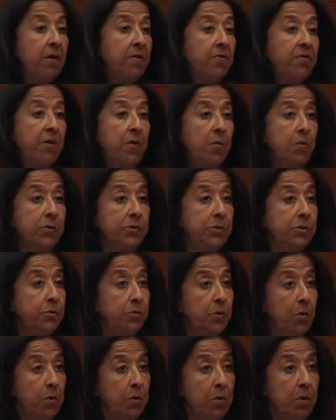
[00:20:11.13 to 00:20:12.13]
There was
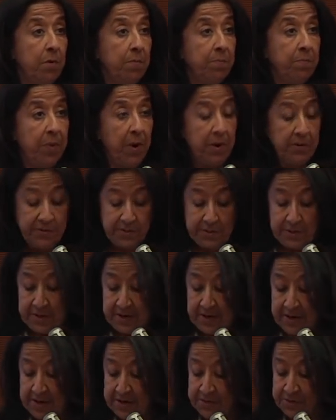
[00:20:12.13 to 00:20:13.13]
no
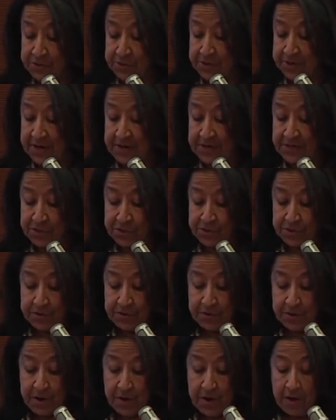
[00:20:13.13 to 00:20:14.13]
compulsory
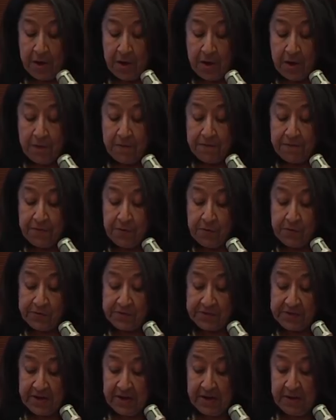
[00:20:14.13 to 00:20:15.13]
education, few
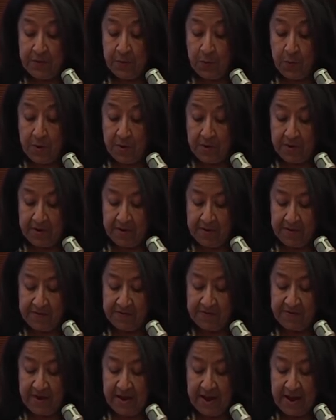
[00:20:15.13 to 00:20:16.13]
skilled
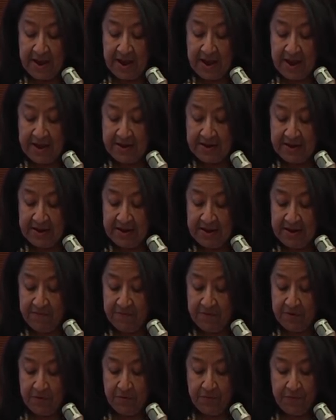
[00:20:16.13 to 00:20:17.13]
workers, and
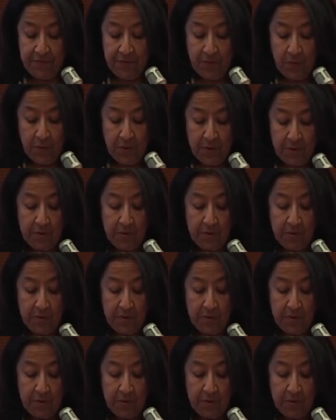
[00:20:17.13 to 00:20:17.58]
even fewer